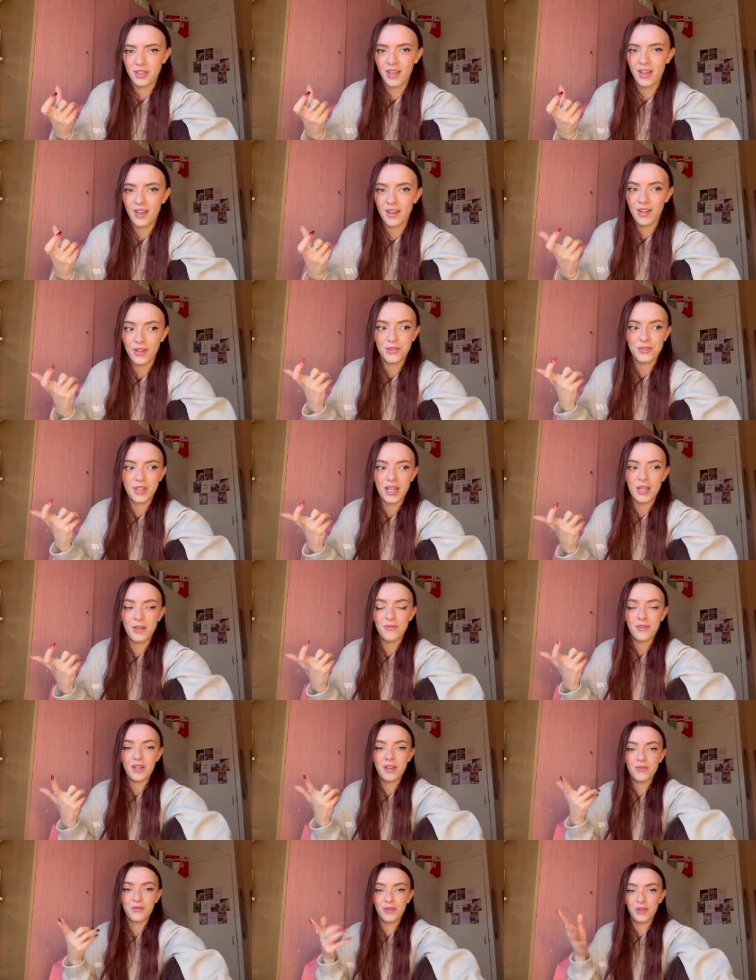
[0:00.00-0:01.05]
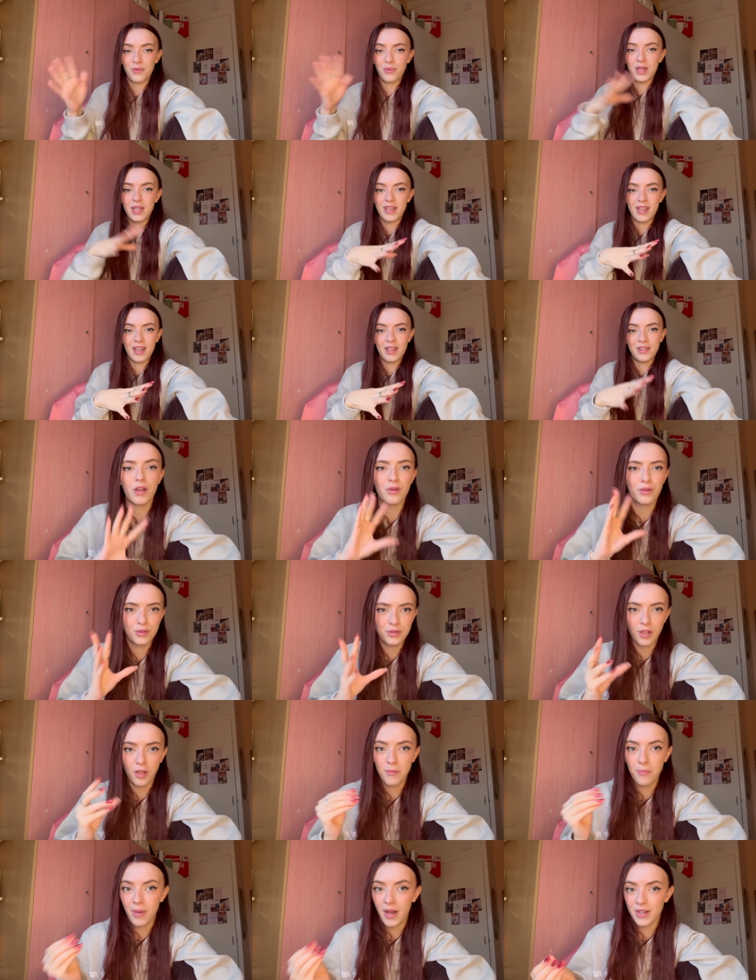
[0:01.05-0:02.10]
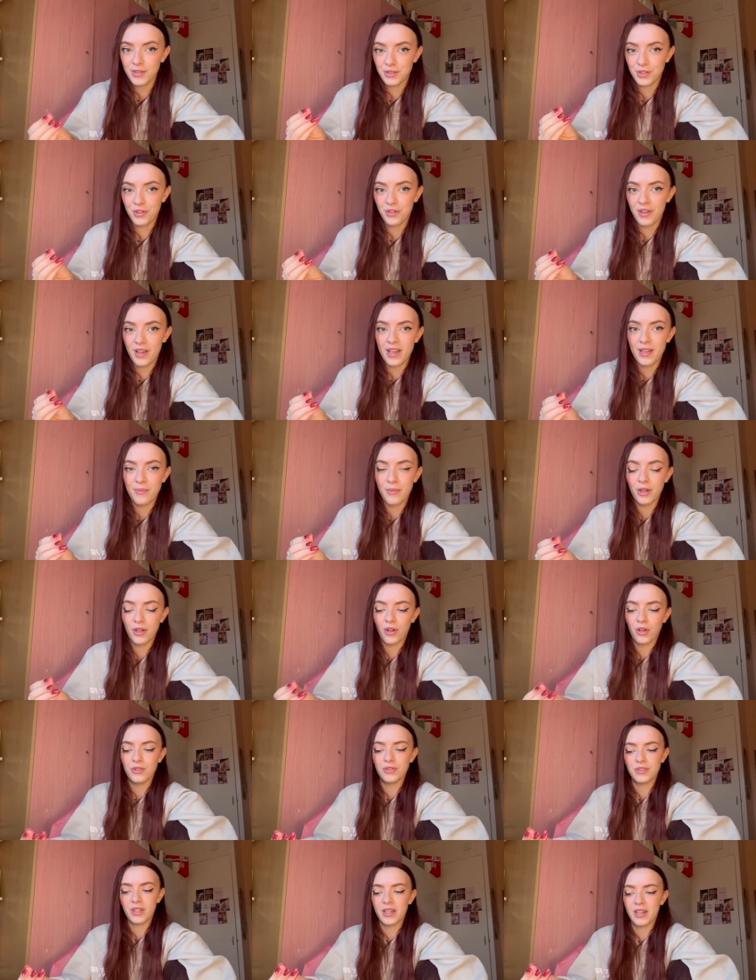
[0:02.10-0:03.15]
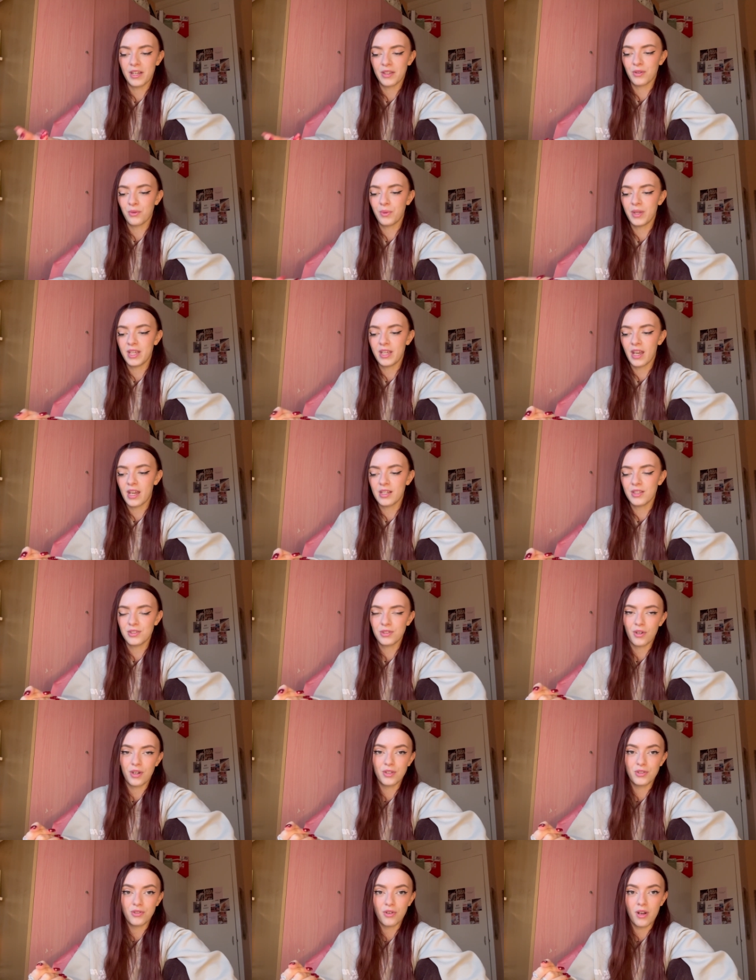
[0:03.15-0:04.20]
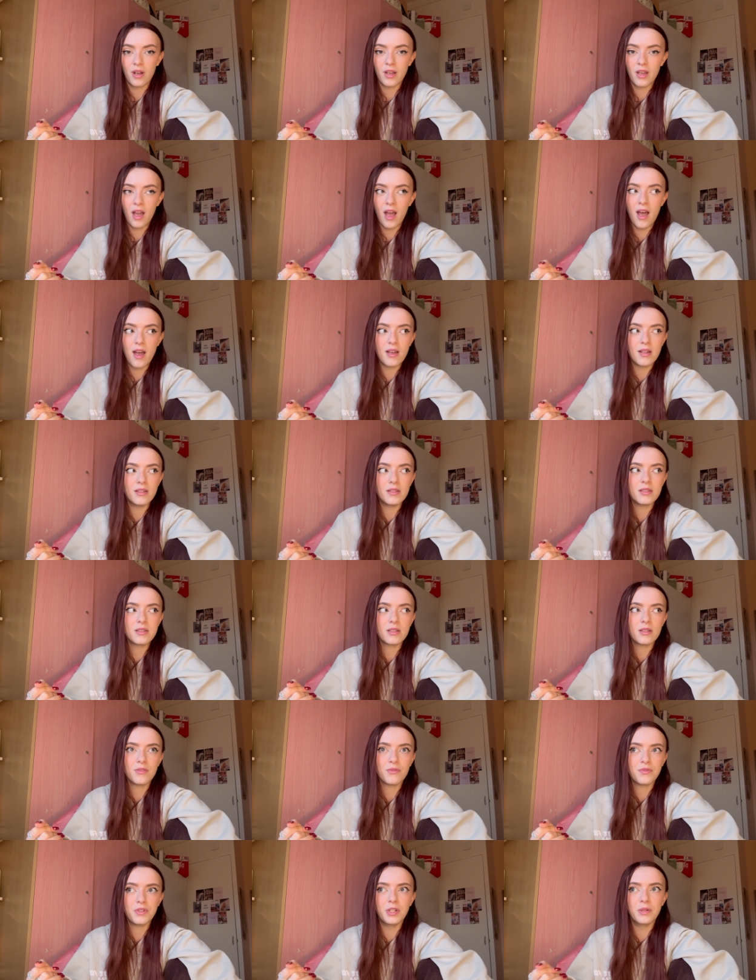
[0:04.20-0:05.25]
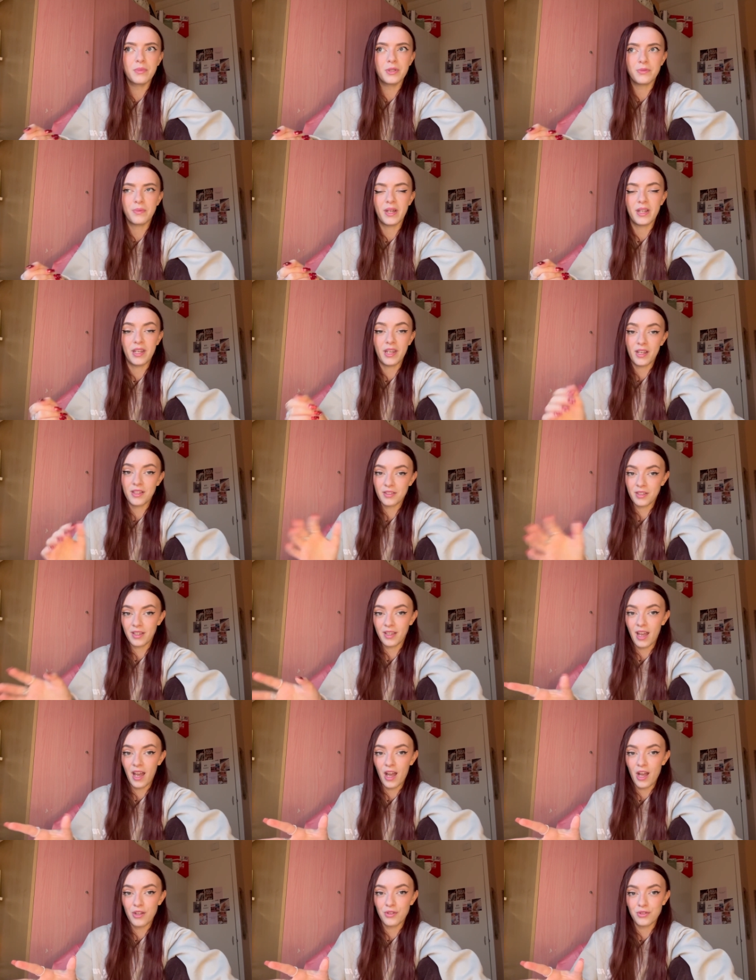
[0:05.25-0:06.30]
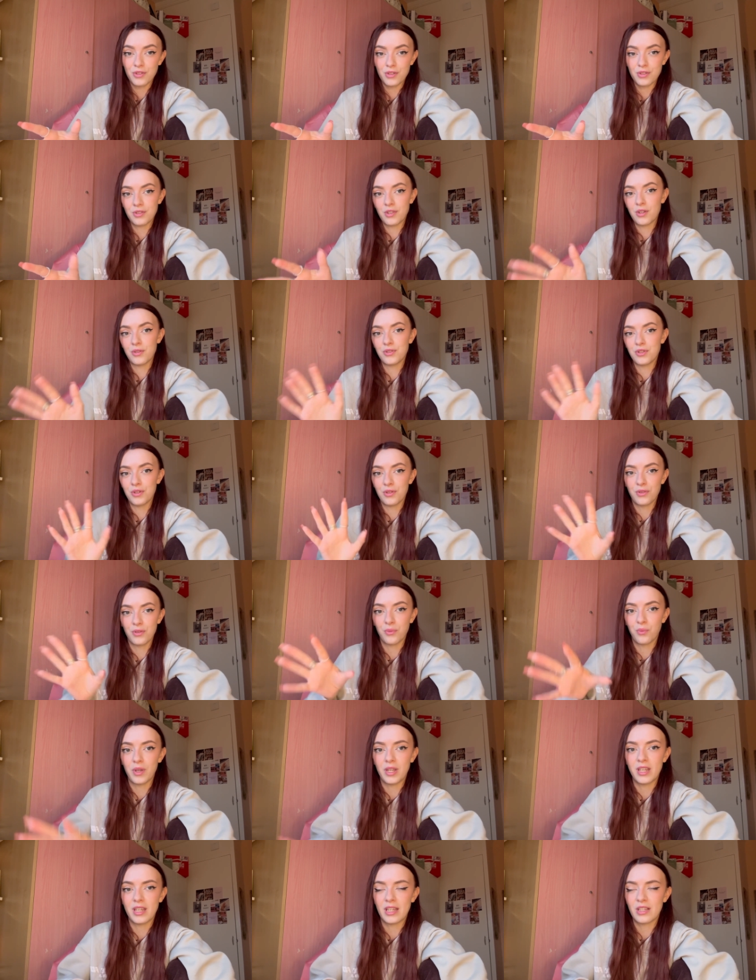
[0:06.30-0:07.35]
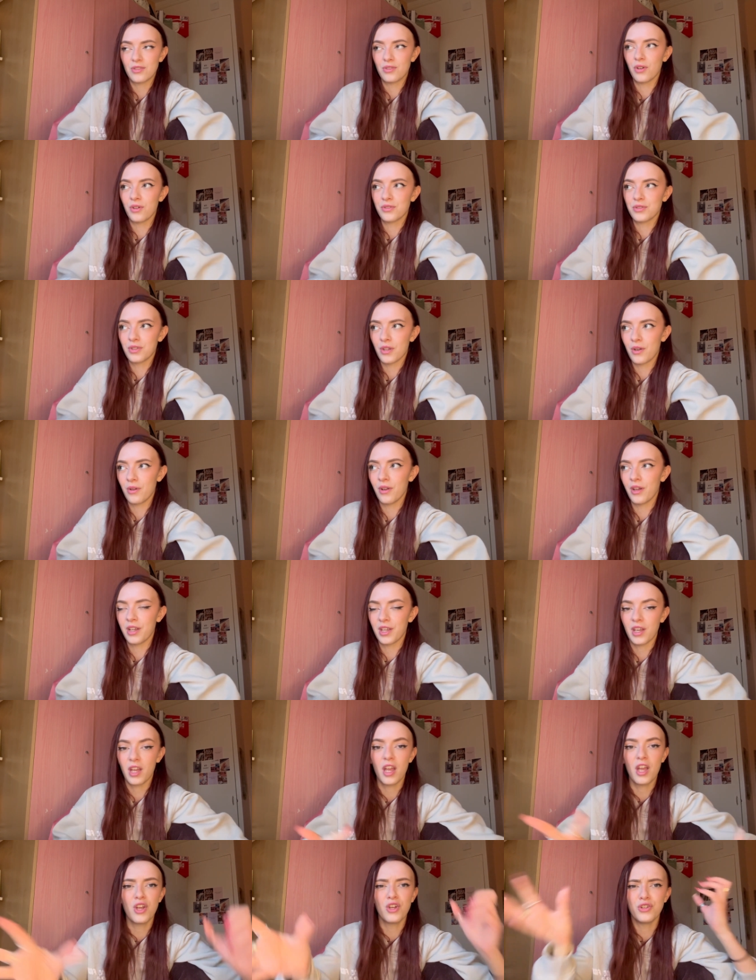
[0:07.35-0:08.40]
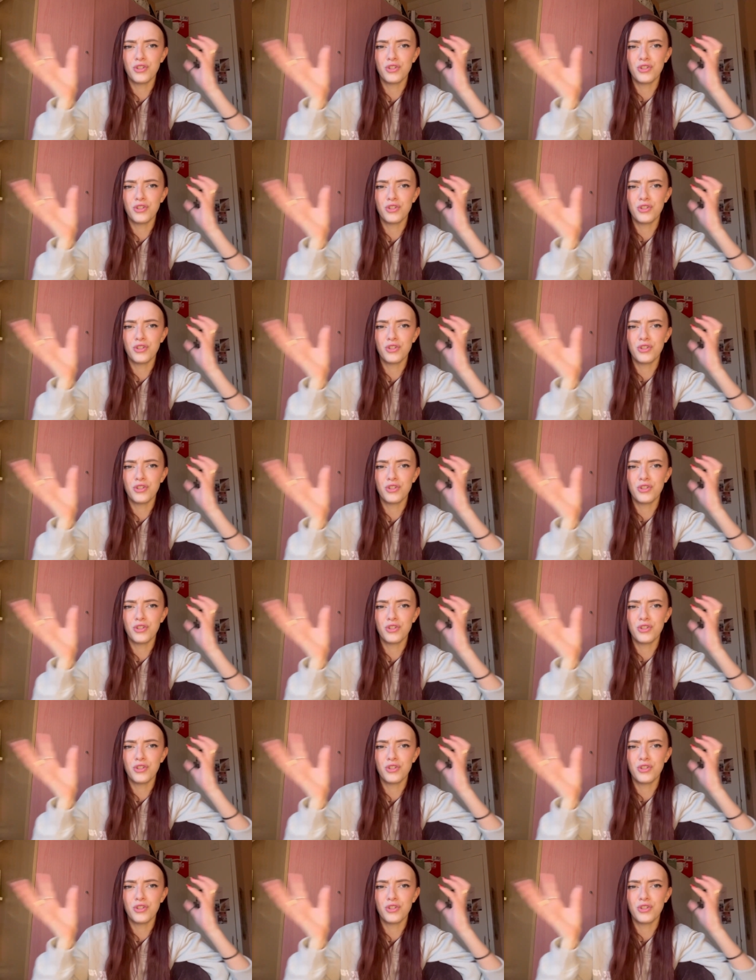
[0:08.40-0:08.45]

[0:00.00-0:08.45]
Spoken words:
and I'll save it for the weekend. I also batch create my content at the weekend, so I try and film as many as I can, just so during the week it's not so like